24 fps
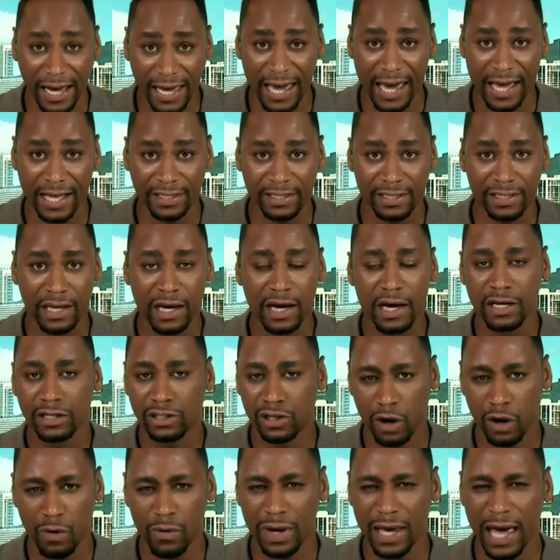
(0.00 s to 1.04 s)
against.
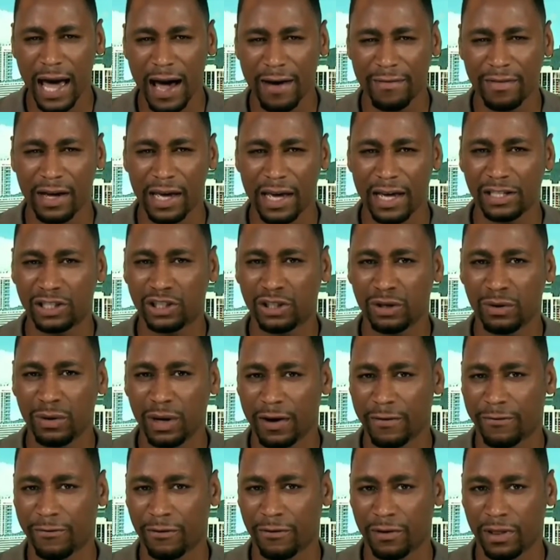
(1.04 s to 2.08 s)
So we have an issue
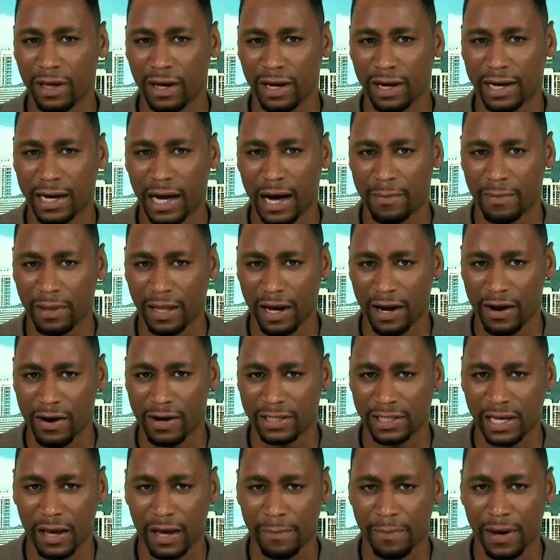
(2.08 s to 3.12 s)
here for the Kamala
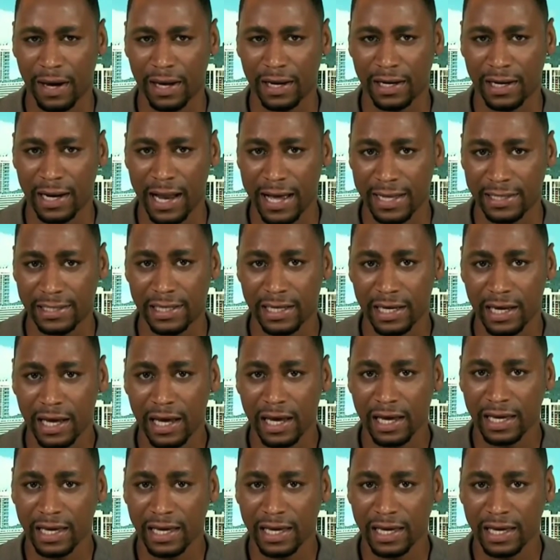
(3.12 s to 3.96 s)
Harris campaign, and that's,